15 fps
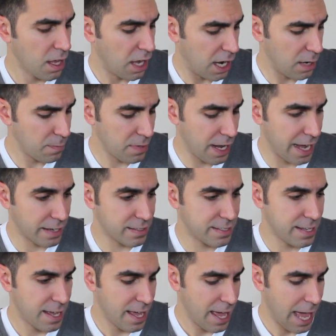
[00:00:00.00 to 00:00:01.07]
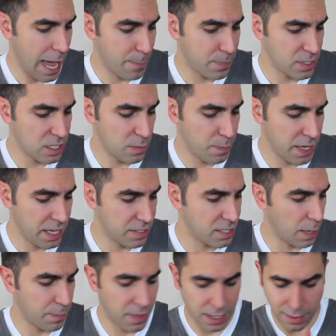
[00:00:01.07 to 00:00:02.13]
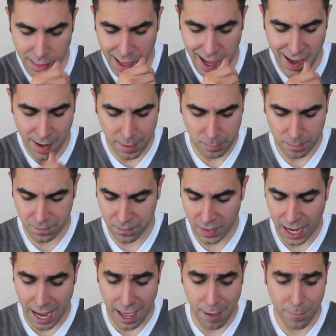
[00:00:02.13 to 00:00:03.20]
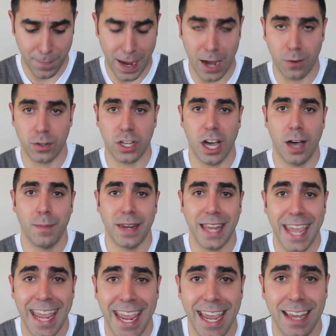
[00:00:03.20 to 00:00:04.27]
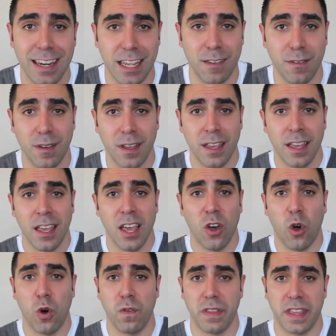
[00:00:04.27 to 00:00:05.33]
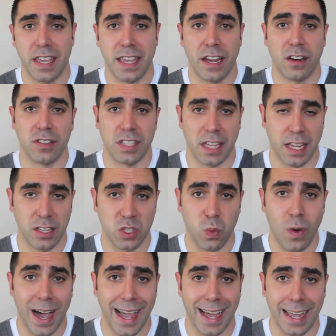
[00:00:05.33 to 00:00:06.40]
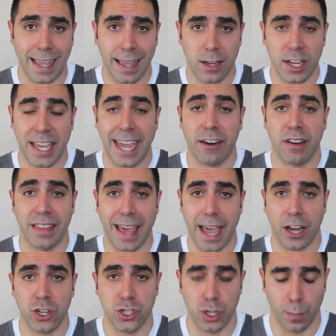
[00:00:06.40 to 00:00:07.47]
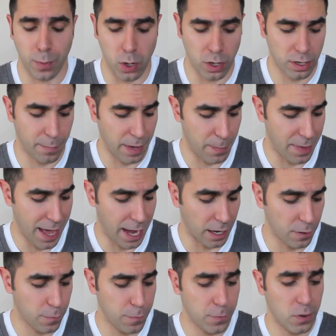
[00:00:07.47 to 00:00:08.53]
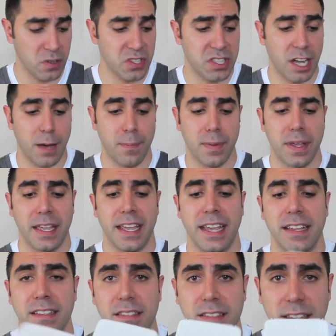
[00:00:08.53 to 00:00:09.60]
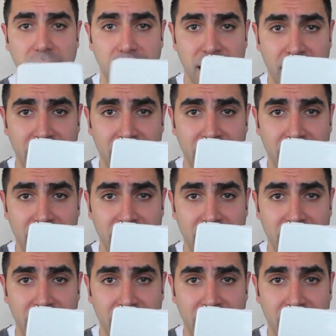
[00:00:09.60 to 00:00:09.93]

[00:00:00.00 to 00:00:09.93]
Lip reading: Up next happens to be something that I have found come in handy over the years, and it's why I carry the extra bulk in my bag. First up is